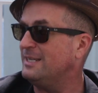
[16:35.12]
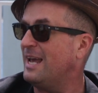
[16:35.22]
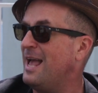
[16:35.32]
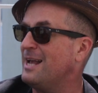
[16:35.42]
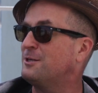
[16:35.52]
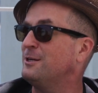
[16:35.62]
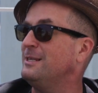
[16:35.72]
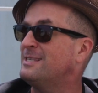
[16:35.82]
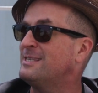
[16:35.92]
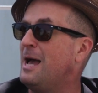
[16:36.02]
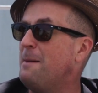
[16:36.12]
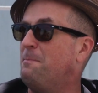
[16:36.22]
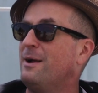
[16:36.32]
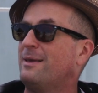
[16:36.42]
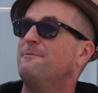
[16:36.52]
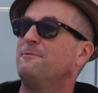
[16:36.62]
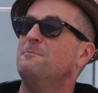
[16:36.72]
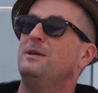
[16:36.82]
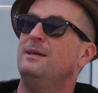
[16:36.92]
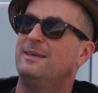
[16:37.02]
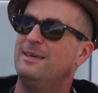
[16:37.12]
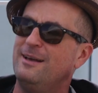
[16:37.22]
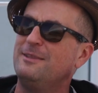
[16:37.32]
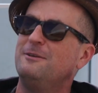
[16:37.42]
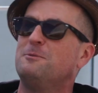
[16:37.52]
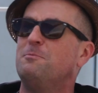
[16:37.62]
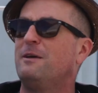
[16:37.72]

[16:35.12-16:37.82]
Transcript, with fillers: to actually stop Bucky from being killed. There's a